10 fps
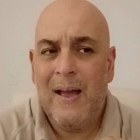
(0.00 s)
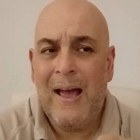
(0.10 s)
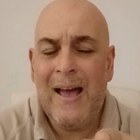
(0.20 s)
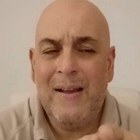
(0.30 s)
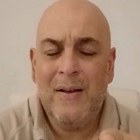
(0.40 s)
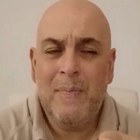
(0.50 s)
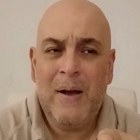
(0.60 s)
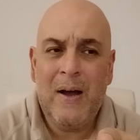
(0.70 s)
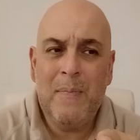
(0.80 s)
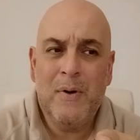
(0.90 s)
add
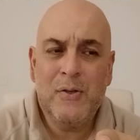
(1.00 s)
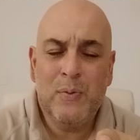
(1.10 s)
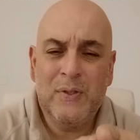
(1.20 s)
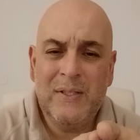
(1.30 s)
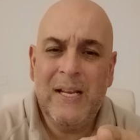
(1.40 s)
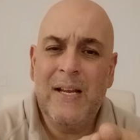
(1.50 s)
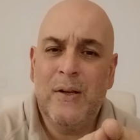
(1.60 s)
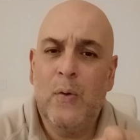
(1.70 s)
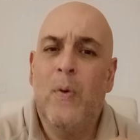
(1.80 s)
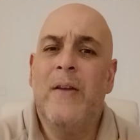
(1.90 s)
up how much was
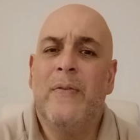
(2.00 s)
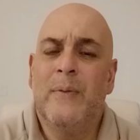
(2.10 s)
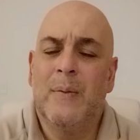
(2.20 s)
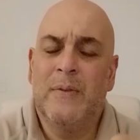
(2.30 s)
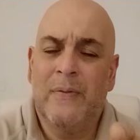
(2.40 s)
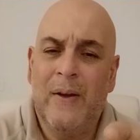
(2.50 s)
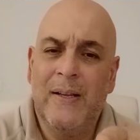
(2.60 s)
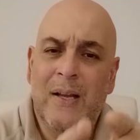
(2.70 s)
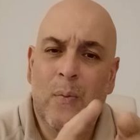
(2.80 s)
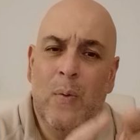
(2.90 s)
taken away from them to
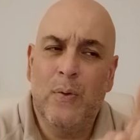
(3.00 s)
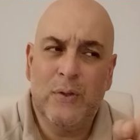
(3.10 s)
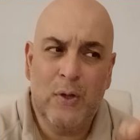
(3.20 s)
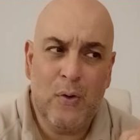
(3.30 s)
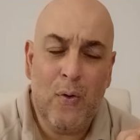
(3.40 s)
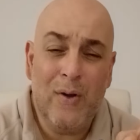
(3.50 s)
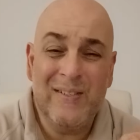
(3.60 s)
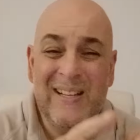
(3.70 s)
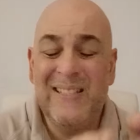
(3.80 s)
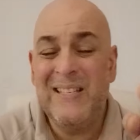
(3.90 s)
find out what was the
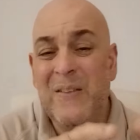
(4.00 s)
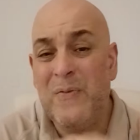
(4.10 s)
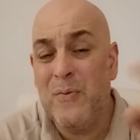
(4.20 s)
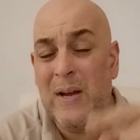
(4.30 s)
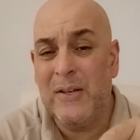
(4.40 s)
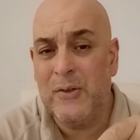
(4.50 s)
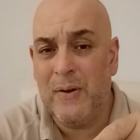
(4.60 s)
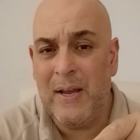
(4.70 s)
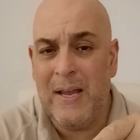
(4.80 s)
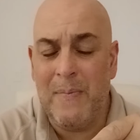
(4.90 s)
cost, and that's if you got
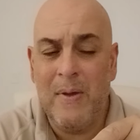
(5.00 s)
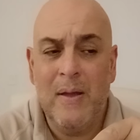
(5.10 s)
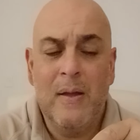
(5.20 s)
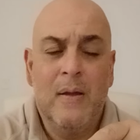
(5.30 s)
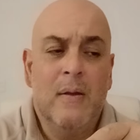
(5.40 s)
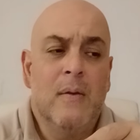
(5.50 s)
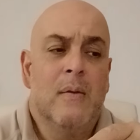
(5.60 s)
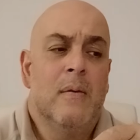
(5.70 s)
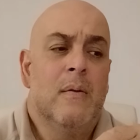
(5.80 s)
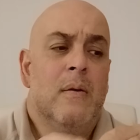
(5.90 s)
your ape.
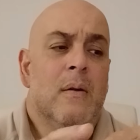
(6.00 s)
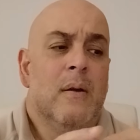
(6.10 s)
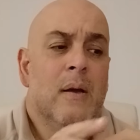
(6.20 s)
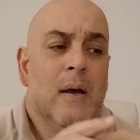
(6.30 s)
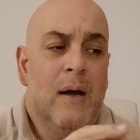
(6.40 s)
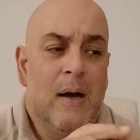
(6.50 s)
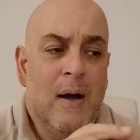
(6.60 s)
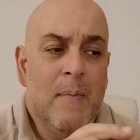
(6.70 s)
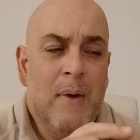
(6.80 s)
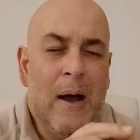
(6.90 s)

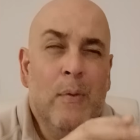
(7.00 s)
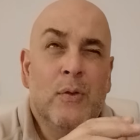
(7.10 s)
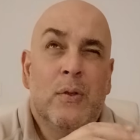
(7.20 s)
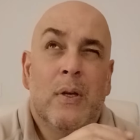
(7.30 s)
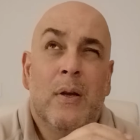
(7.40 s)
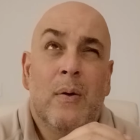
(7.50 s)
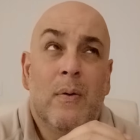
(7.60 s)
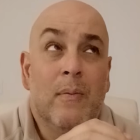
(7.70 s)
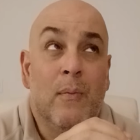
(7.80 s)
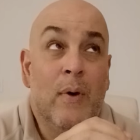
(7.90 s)
I was
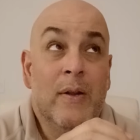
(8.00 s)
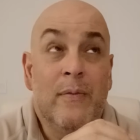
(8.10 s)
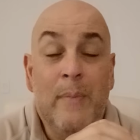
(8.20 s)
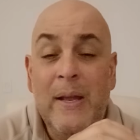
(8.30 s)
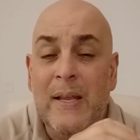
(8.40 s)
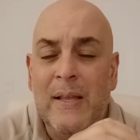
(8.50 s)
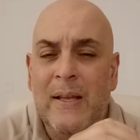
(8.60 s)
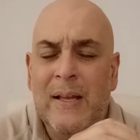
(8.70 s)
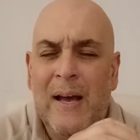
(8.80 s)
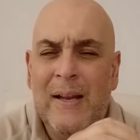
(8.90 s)
one of many
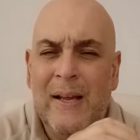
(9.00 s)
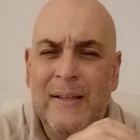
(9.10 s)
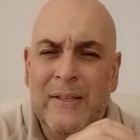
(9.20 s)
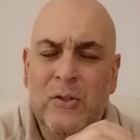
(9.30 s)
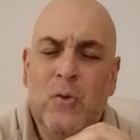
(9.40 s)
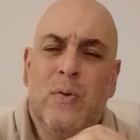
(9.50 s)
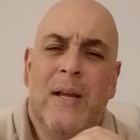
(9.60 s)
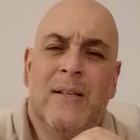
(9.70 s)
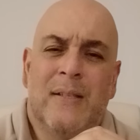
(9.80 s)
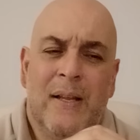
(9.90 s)
that got it, I think 2
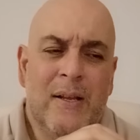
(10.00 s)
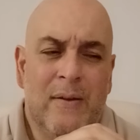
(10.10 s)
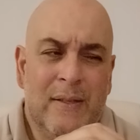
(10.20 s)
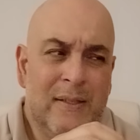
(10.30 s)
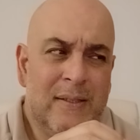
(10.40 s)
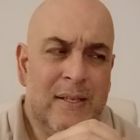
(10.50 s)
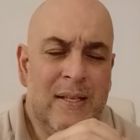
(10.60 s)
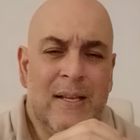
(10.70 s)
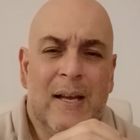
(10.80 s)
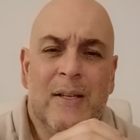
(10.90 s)
days later. I think
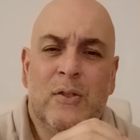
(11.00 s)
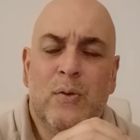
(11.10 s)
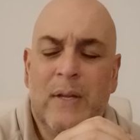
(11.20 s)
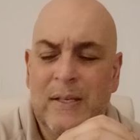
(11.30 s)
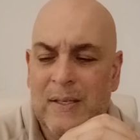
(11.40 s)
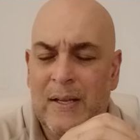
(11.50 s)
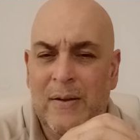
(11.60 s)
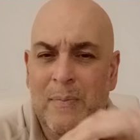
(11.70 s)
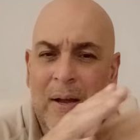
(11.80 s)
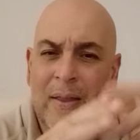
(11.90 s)
TD got it 2 days
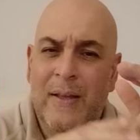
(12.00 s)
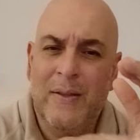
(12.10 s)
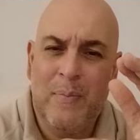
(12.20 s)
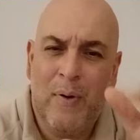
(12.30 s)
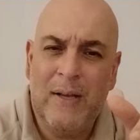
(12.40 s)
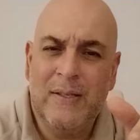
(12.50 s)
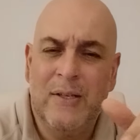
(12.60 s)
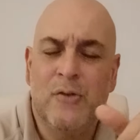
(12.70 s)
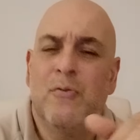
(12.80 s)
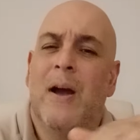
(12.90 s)
later, and by then the price
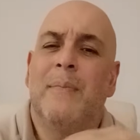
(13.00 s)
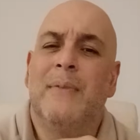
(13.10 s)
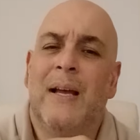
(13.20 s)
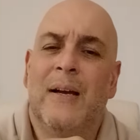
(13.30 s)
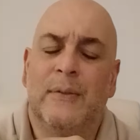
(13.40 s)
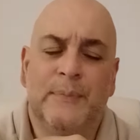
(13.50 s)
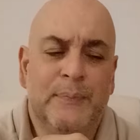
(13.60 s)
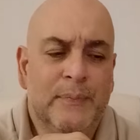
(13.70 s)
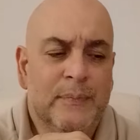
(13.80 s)
had dropped down.